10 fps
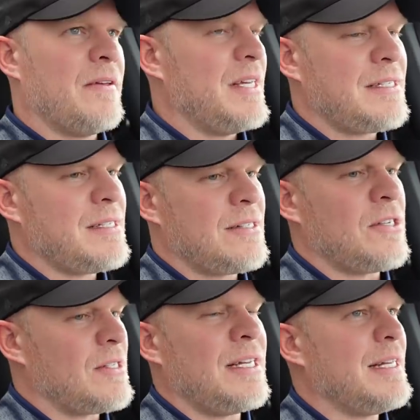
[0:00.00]
This is
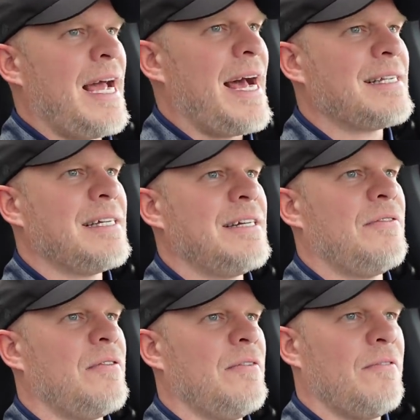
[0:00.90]
just, it has a
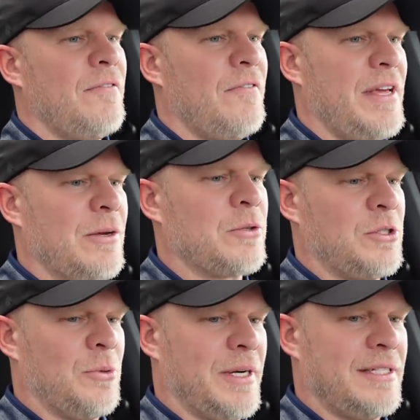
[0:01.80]
different feel
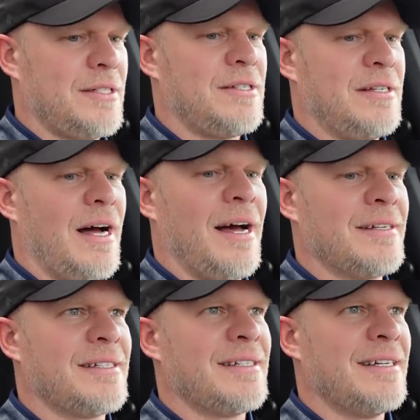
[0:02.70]
to it. It just
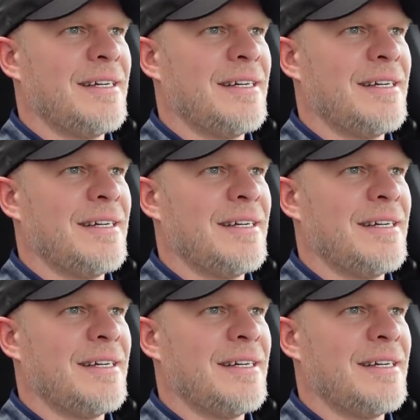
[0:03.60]
does.